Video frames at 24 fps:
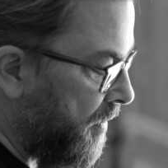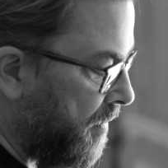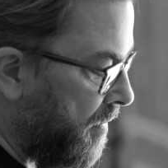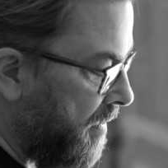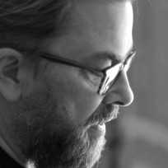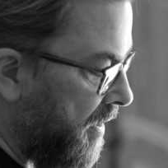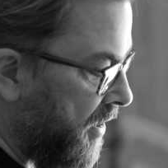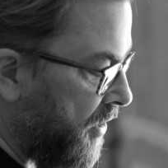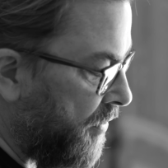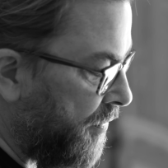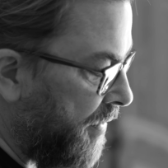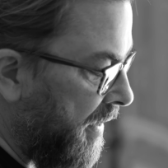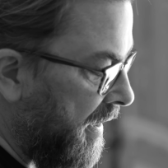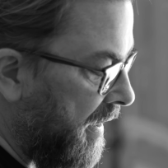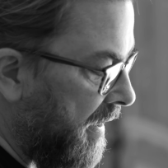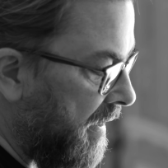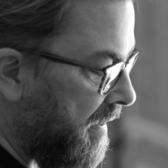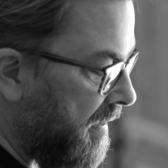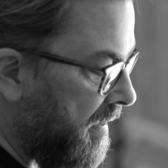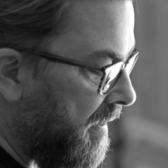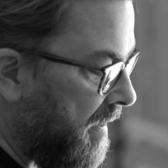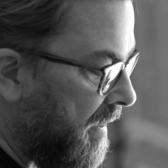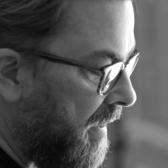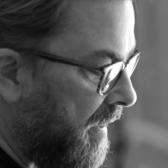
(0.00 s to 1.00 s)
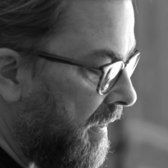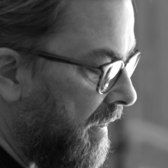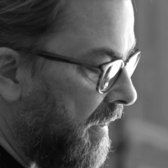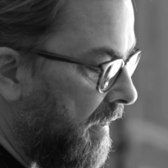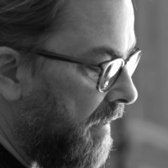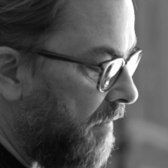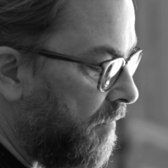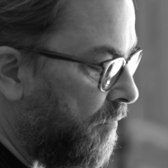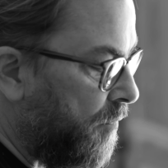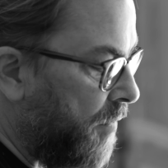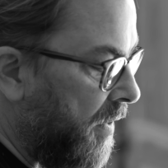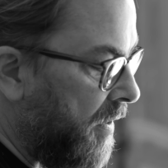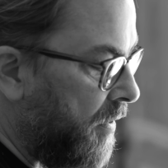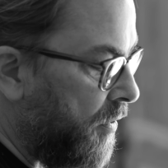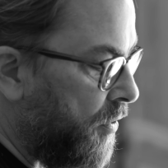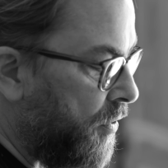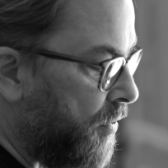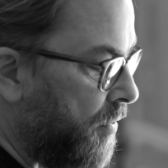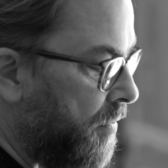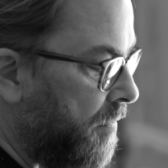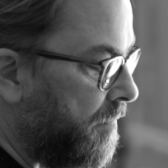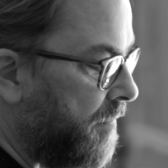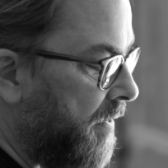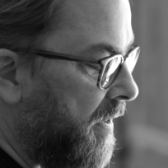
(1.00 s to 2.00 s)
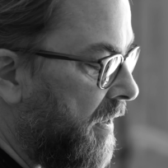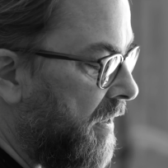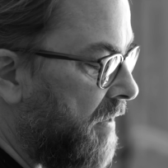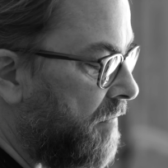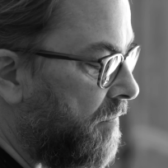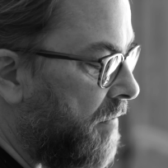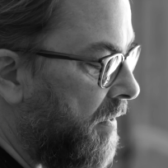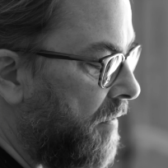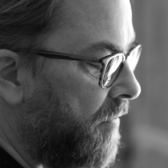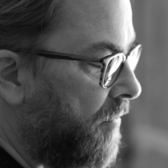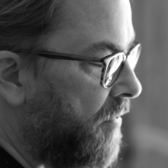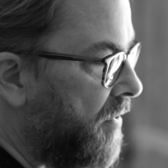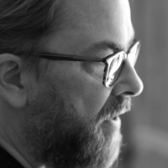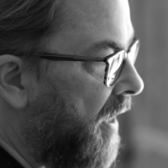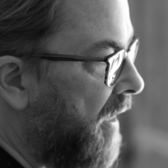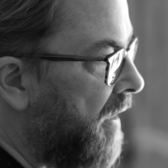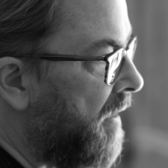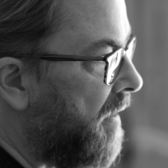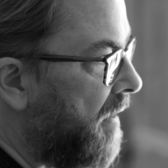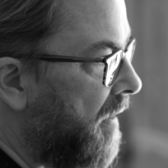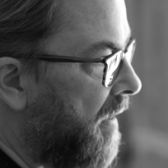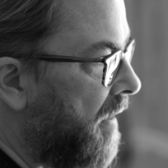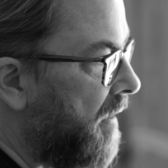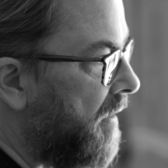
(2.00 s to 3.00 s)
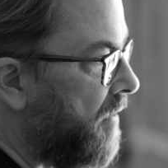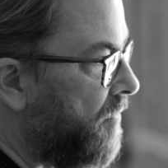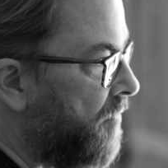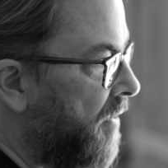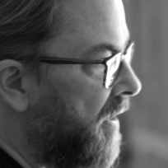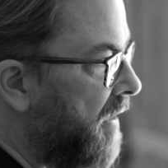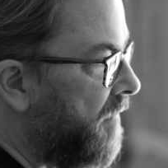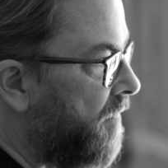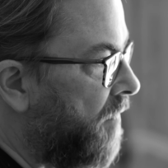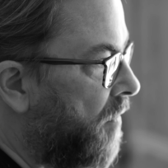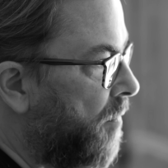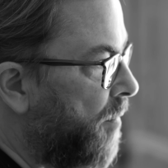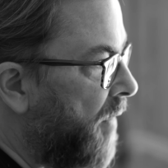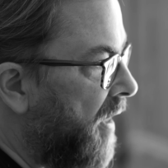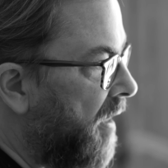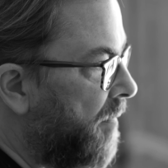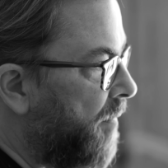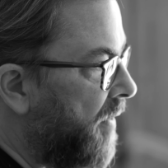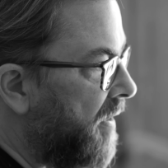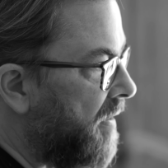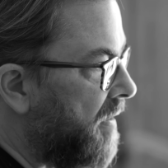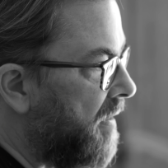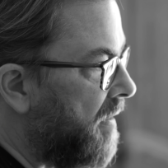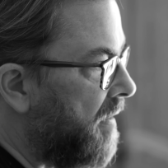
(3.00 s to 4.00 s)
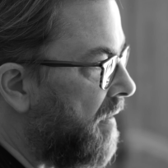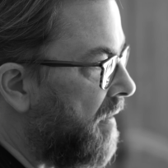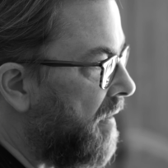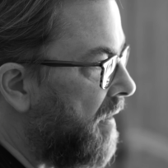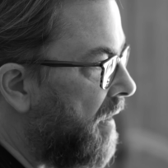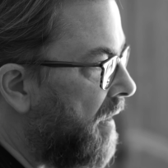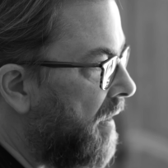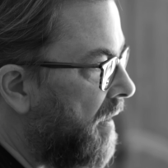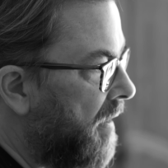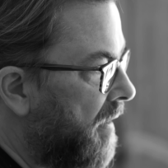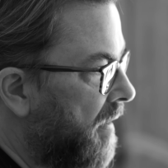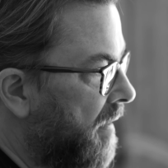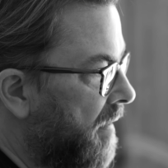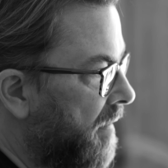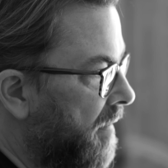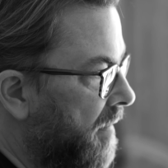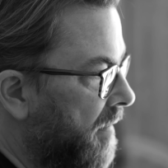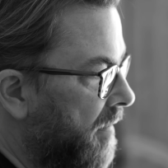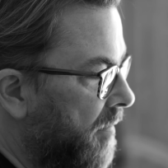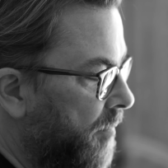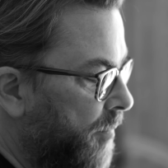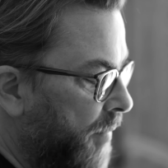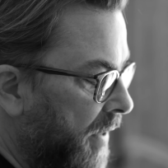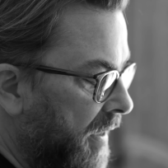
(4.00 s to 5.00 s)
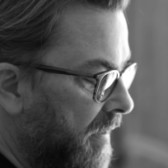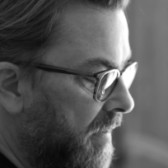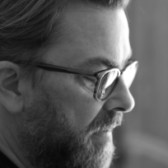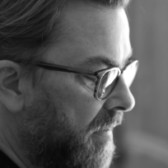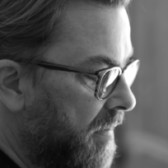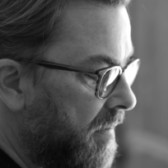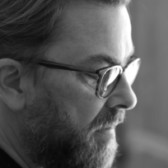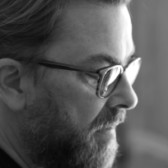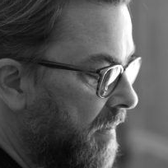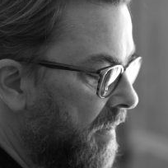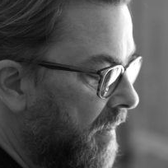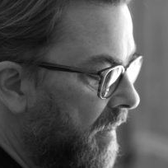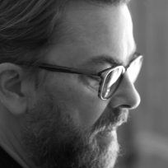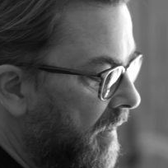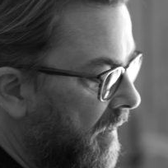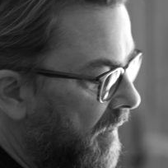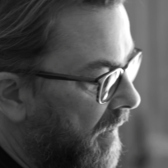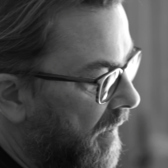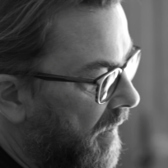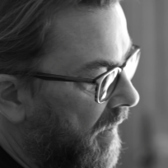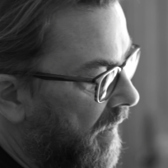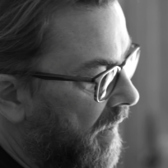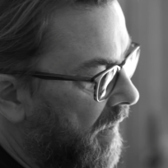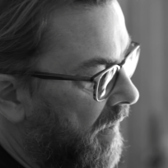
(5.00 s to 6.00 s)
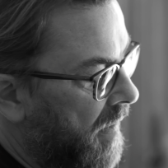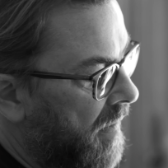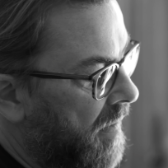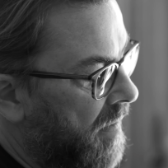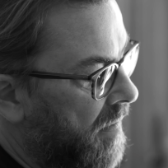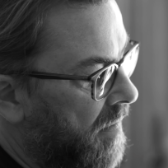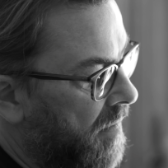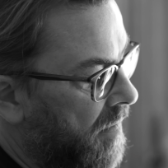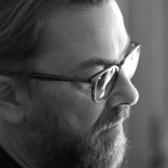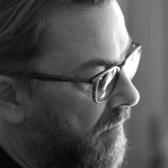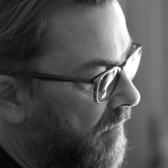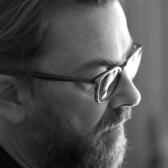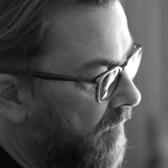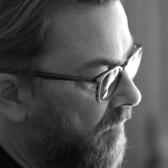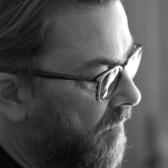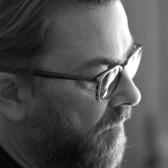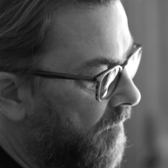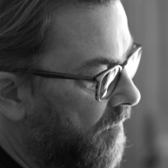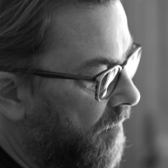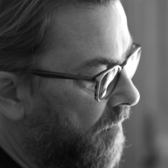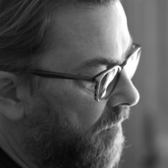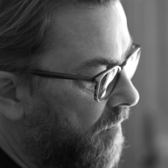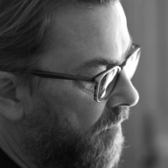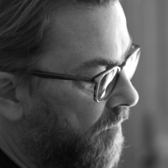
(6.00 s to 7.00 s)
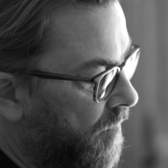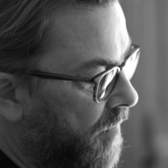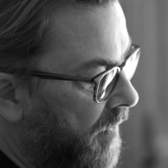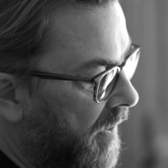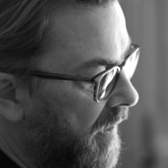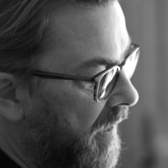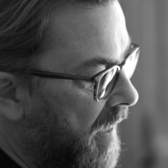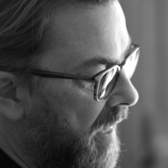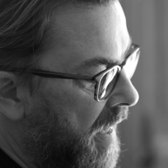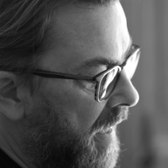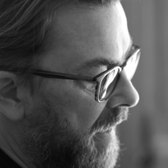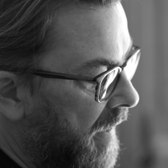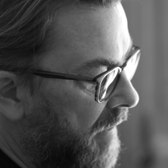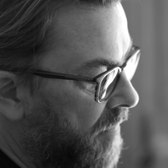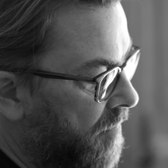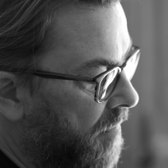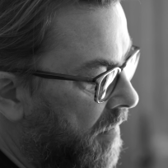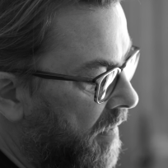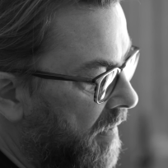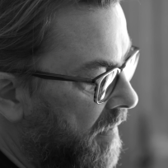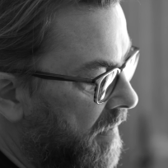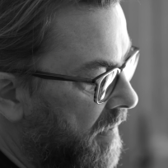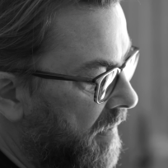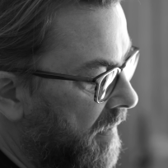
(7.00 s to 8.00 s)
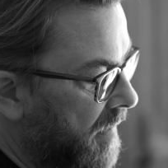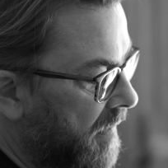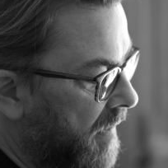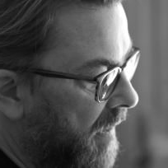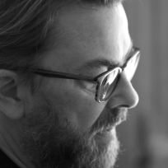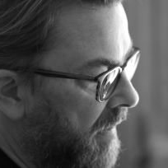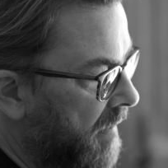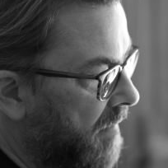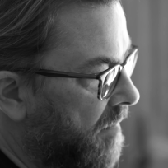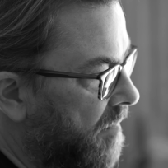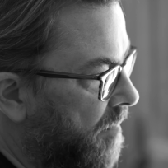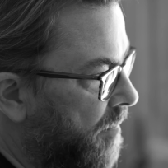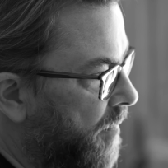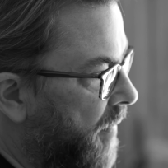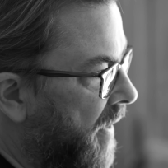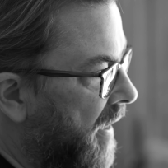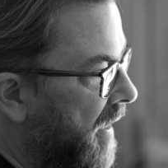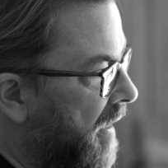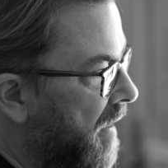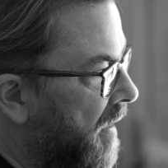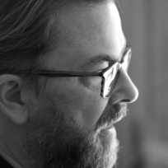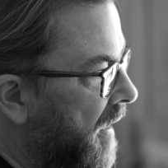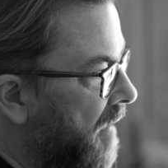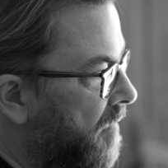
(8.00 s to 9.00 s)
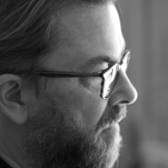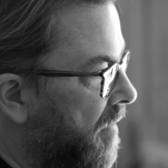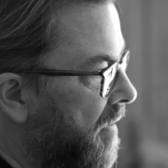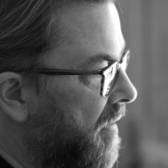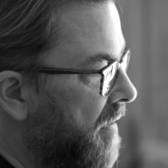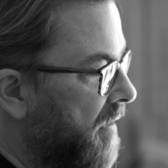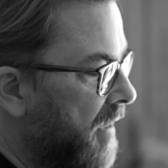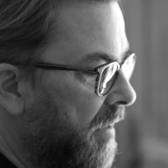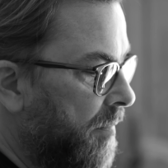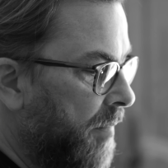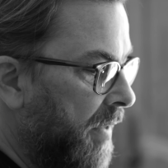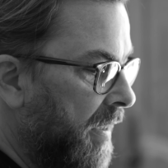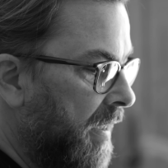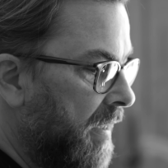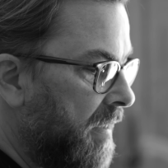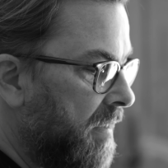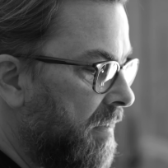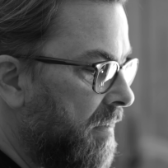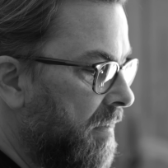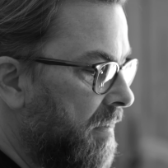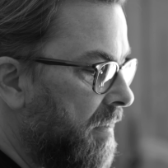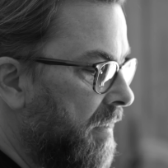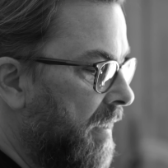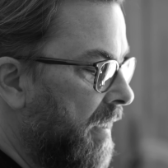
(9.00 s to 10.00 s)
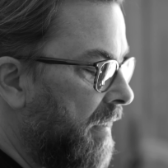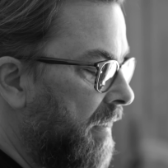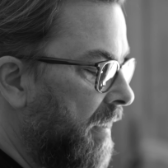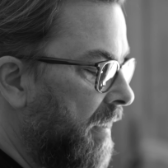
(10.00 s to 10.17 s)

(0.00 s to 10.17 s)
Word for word: the short and the sweet is when you shoot with this one, you can get 24 megapixel uh, pictures in uh, really high quality. And by high quality, I mean it's just